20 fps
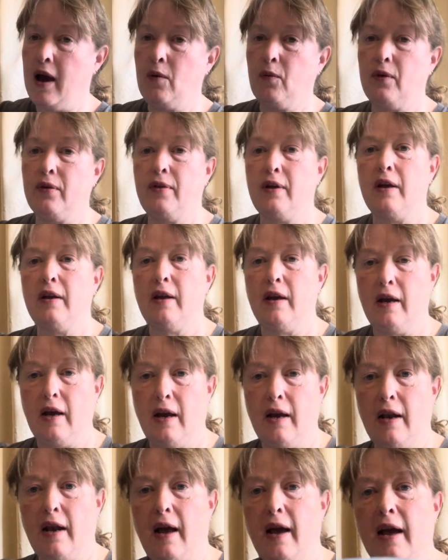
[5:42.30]
with it.
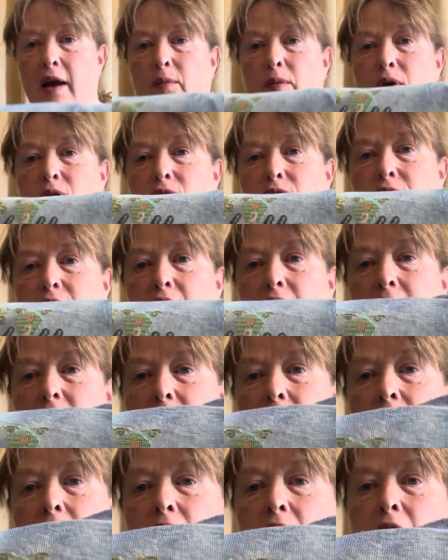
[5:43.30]
And I am using
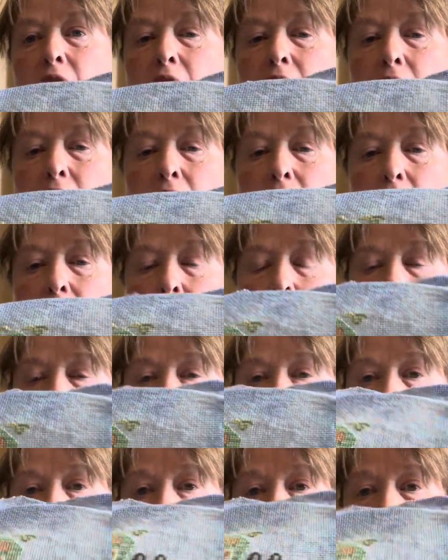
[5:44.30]

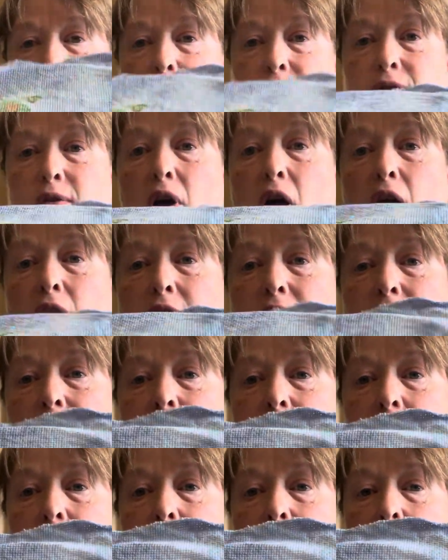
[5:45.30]
DMC floss
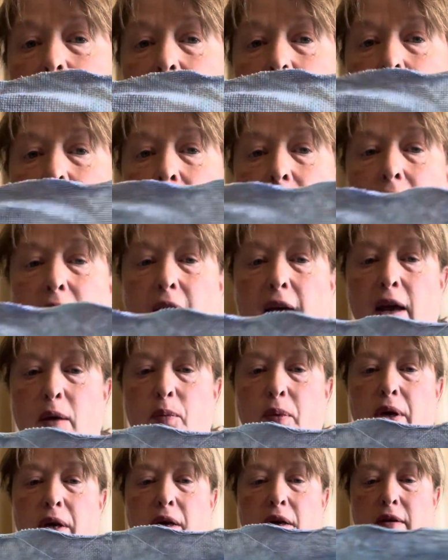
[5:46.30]
and a
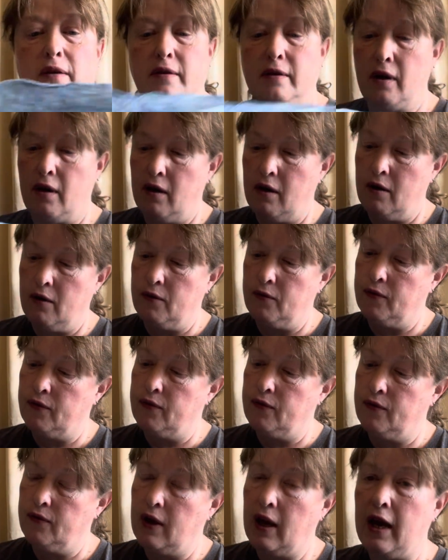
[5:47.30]
piece of
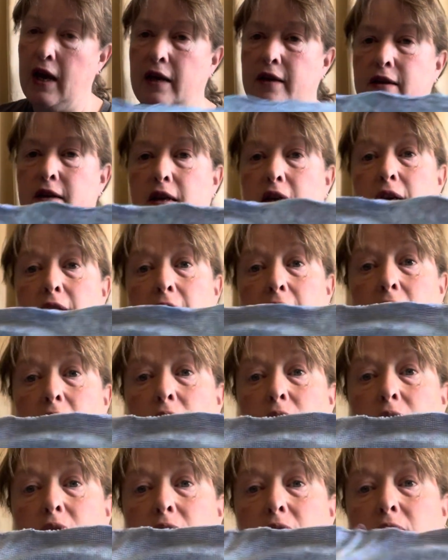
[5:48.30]
18
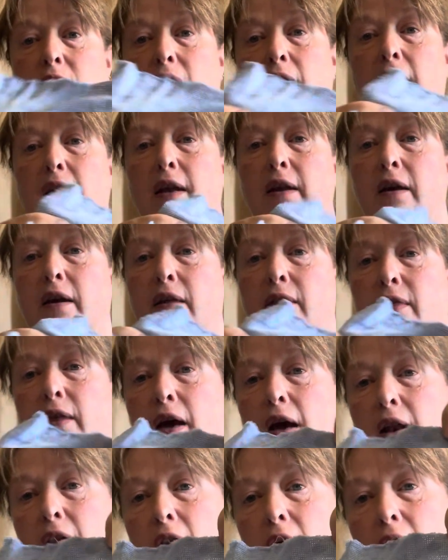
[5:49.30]
count Aida
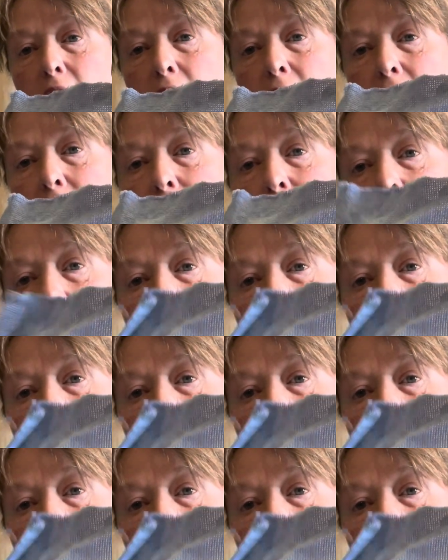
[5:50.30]
that I